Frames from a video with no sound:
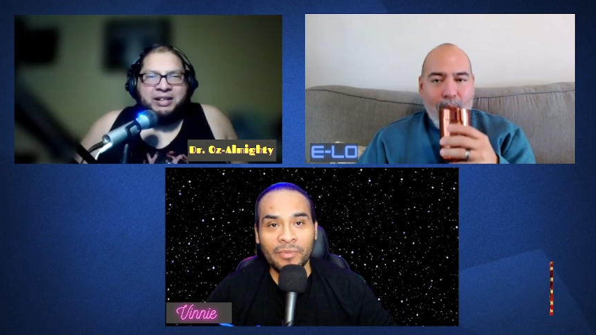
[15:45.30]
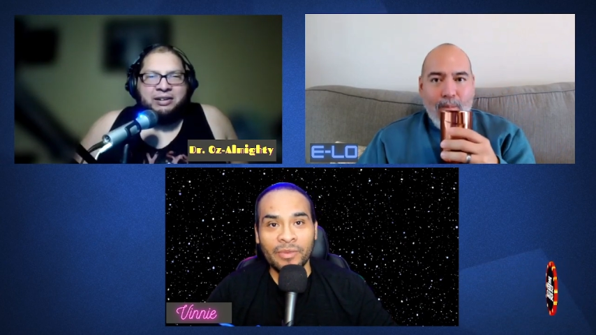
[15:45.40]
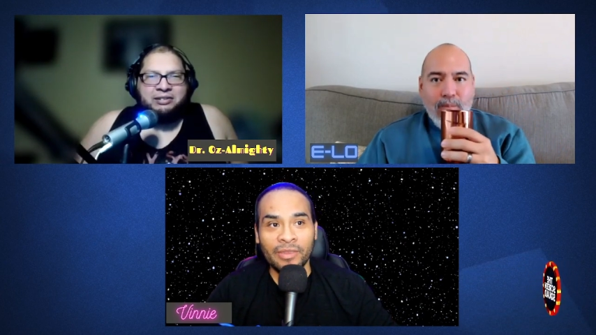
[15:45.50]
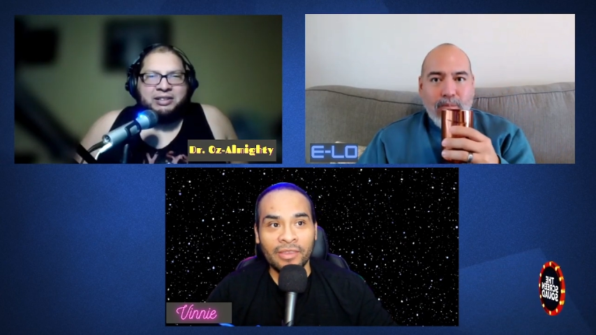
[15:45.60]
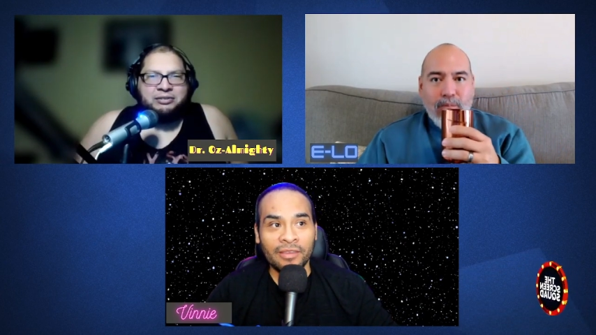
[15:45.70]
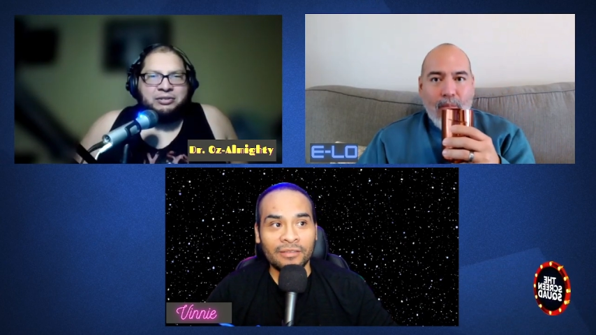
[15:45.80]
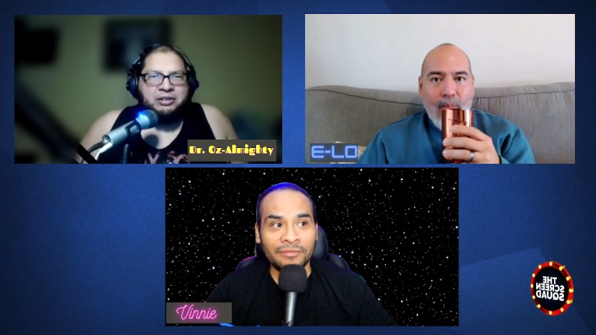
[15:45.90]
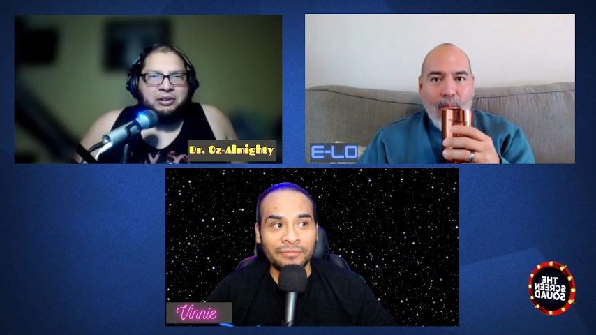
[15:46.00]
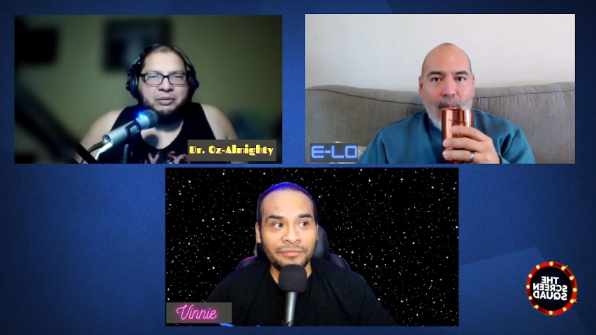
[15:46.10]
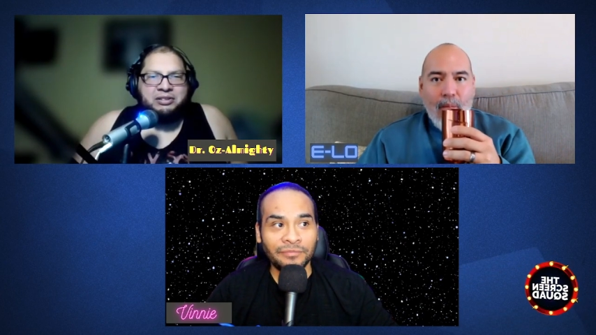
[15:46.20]
Speaker 1: nowadays or
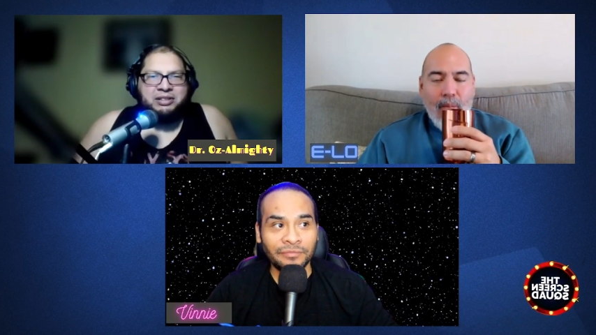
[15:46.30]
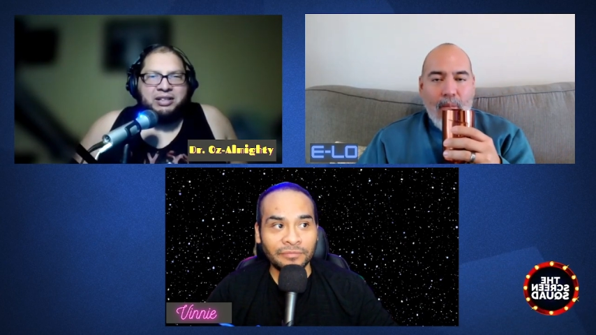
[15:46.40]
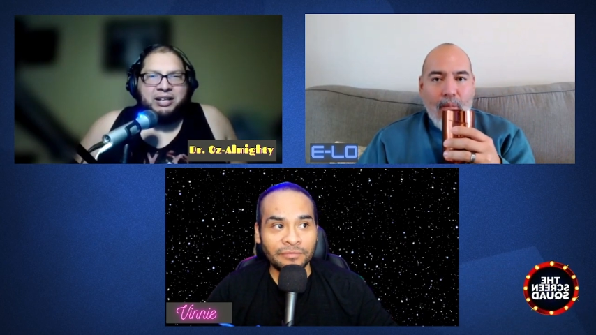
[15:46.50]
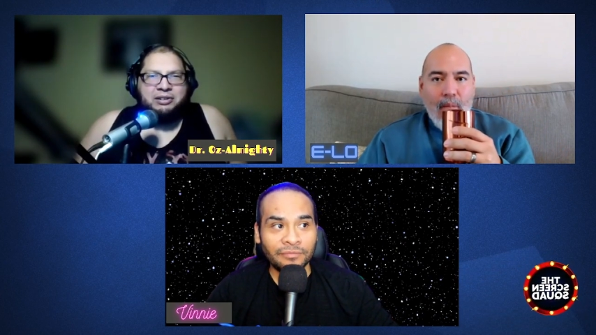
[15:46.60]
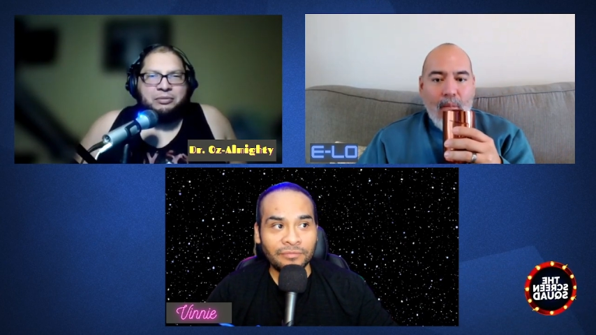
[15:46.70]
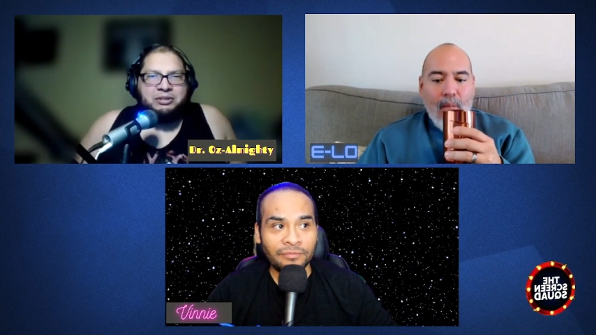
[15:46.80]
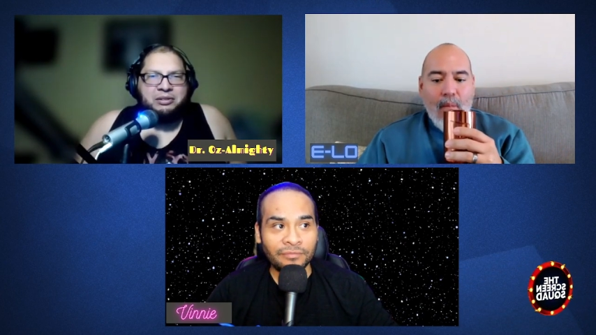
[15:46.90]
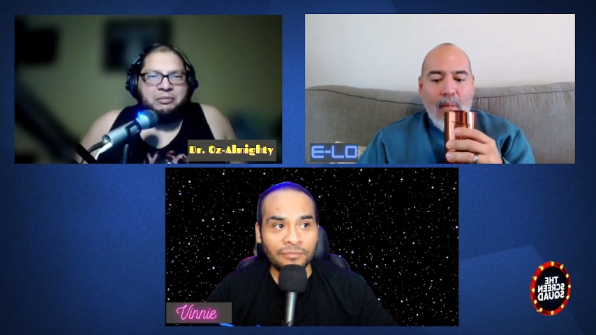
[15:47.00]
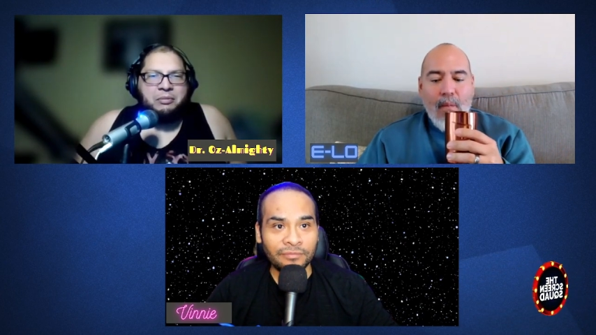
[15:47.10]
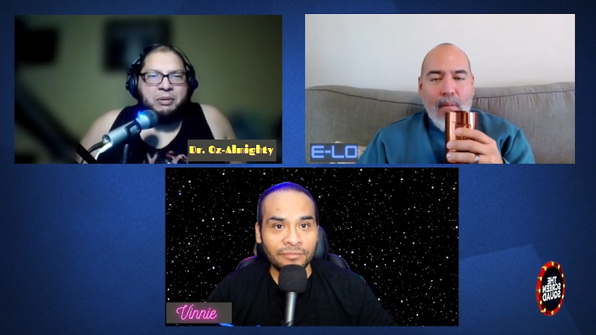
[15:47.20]
you run into like god knows how
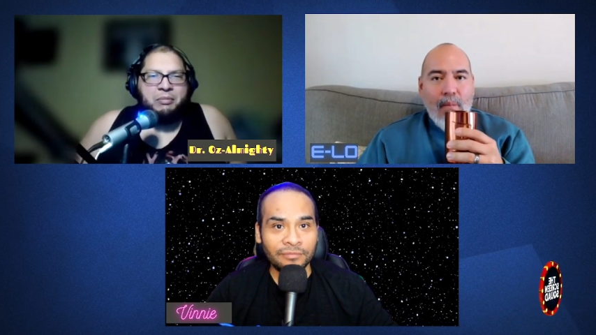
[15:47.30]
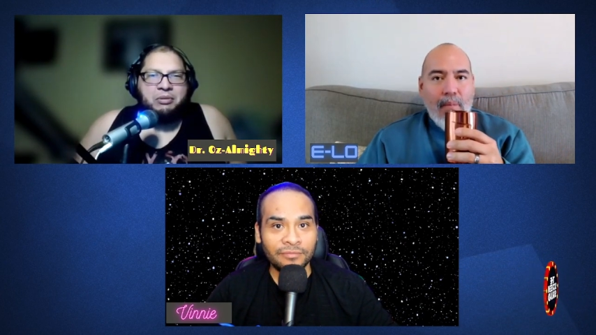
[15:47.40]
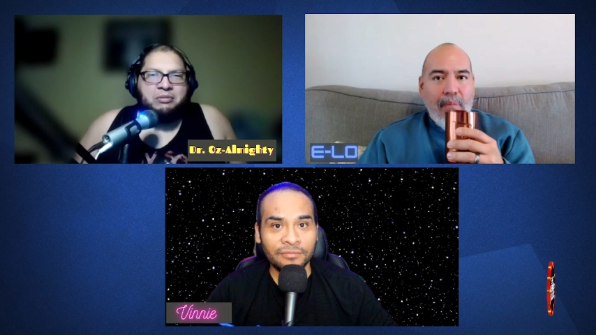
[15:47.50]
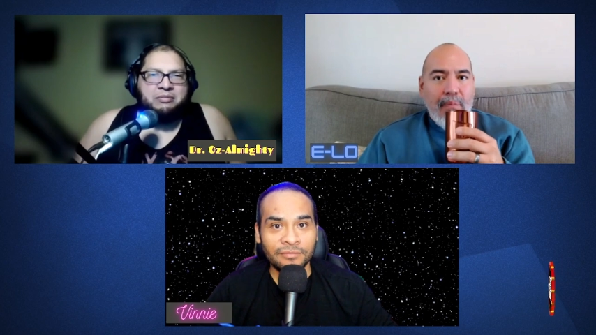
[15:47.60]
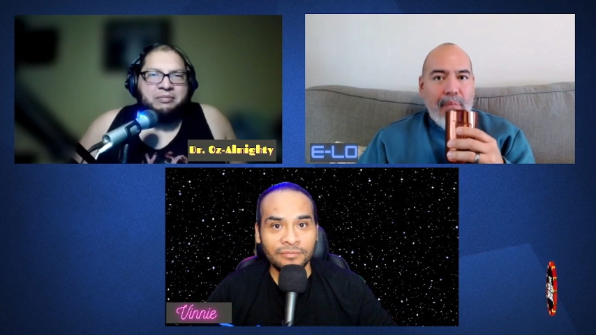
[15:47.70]
many people